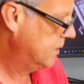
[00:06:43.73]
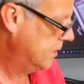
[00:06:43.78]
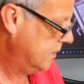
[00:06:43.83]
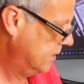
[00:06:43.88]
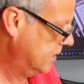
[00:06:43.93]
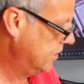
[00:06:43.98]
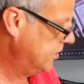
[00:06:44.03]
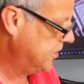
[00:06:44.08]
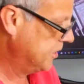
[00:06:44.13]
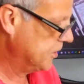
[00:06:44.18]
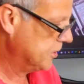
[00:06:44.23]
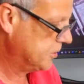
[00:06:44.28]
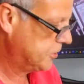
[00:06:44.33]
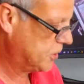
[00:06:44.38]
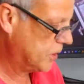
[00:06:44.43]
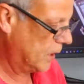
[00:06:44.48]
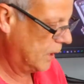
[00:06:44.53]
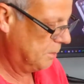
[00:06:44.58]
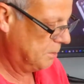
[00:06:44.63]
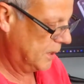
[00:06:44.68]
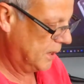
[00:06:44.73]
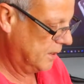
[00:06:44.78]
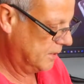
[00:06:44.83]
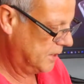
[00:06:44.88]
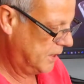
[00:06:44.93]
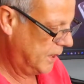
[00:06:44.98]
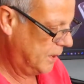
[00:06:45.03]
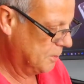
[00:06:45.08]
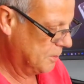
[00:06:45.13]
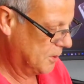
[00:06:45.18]
this little tripod
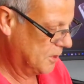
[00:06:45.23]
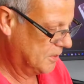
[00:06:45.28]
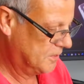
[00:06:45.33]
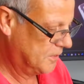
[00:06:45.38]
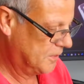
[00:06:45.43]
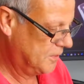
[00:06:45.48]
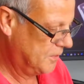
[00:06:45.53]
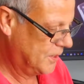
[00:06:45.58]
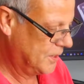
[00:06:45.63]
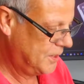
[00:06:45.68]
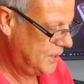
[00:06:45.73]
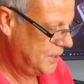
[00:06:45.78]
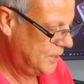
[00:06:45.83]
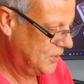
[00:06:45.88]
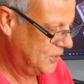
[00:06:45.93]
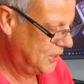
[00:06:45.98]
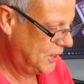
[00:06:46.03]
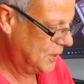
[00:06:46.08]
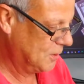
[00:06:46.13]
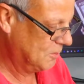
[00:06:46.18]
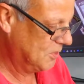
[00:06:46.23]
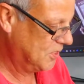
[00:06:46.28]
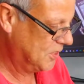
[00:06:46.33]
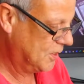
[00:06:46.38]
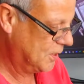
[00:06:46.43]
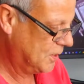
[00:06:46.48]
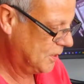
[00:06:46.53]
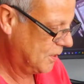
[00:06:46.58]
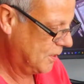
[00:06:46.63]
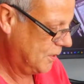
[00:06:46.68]
came off of the
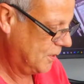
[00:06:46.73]
Samsung